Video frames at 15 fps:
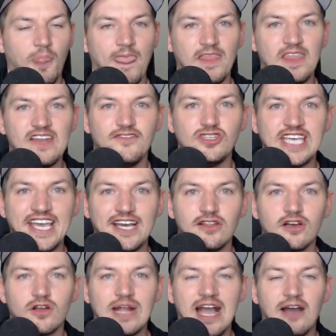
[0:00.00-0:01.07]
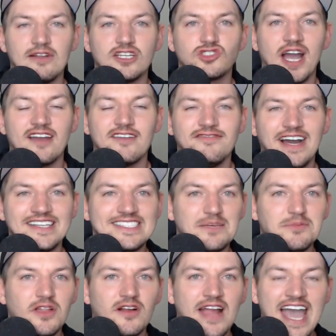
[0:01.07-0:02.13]
And then if you take a look around and try to find
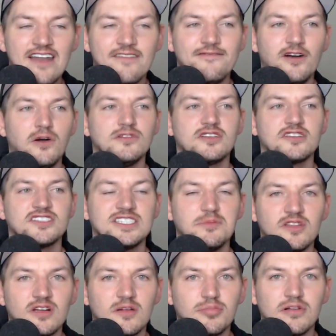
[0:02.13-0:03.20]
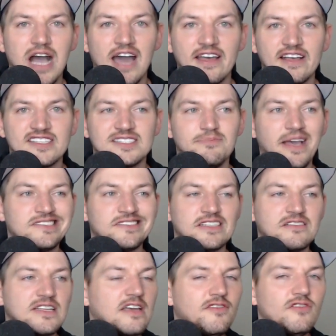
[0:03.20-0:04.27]
similar headphones or similar products,
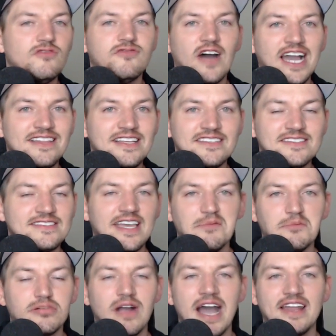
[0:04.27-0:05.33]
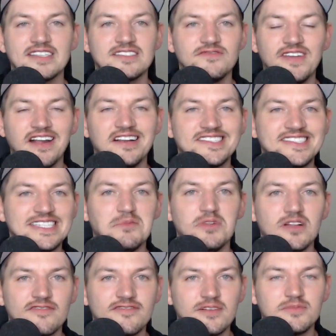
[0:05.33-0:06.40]
basically if you find these same products very
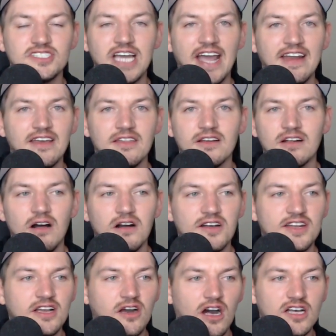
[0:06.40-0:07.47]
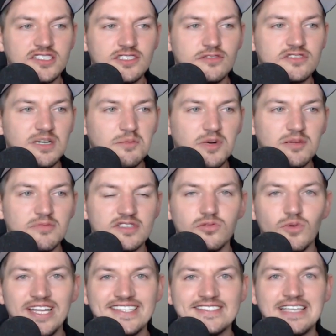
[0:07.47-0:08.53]
similar from China, they're all gonna cost you somewhere
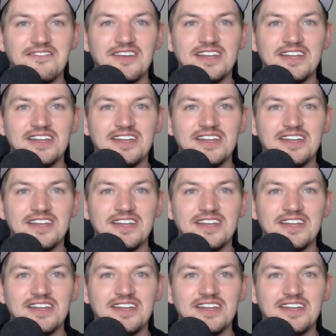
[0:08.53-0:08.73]
between seven